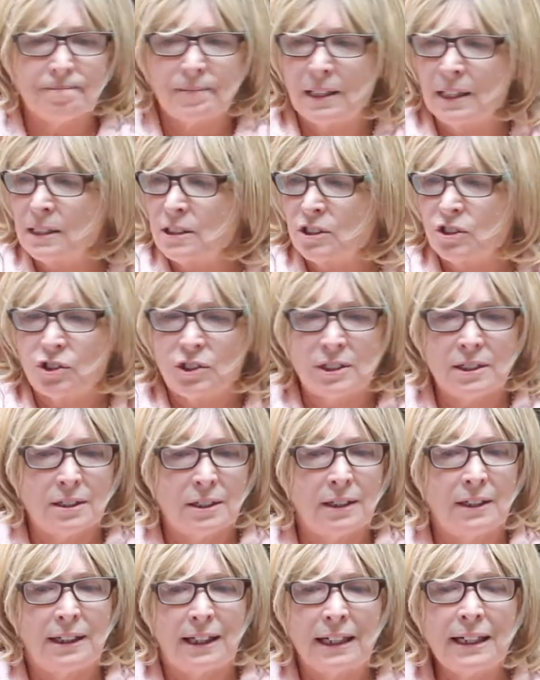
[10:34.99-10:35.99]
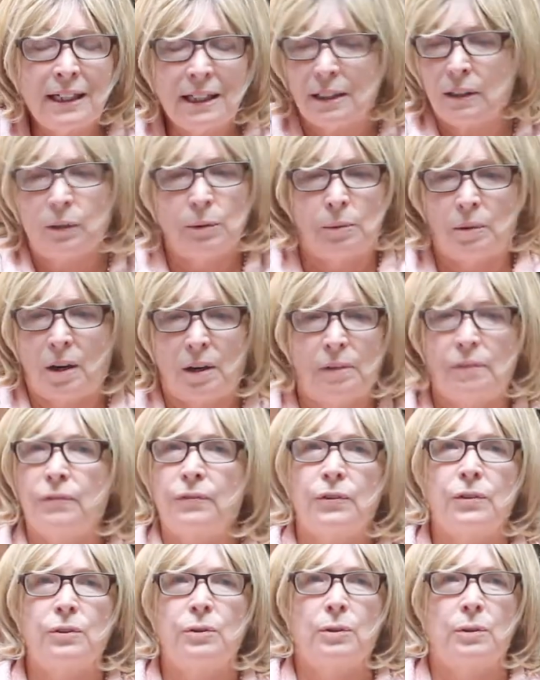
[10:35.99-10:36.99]
it's just like eating the wrong
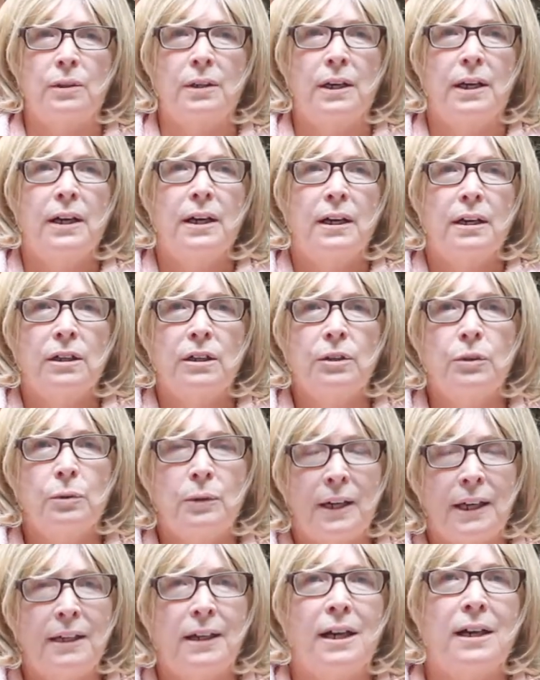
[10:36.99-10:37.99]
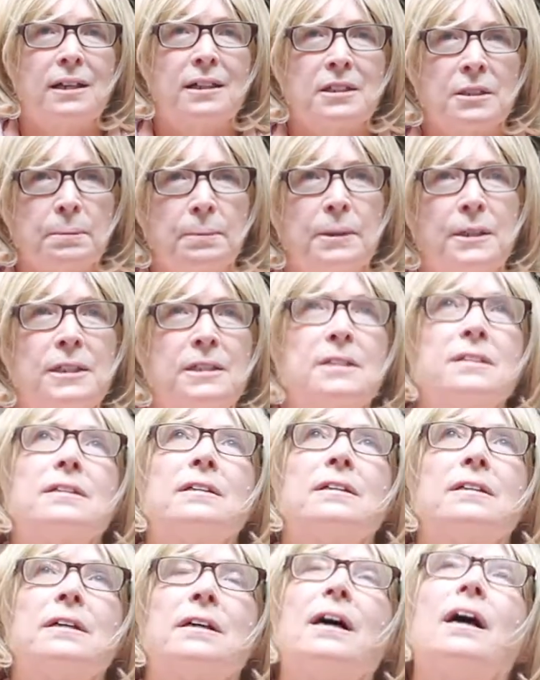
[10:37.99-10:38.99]
food. You cannot experience
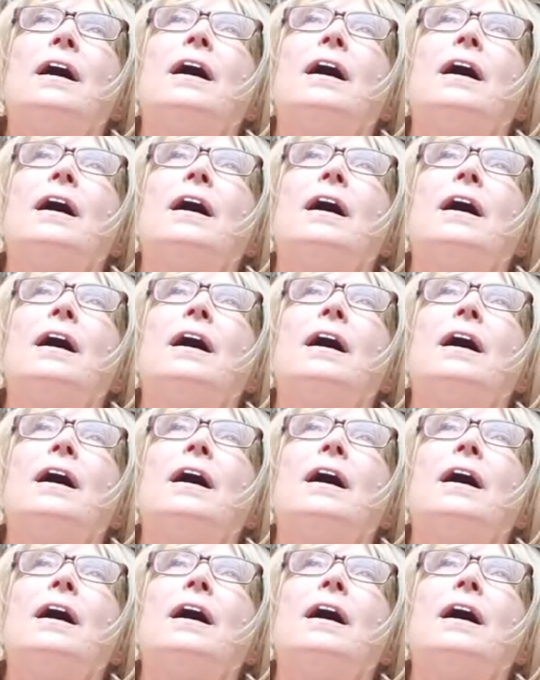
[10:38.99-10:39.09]
the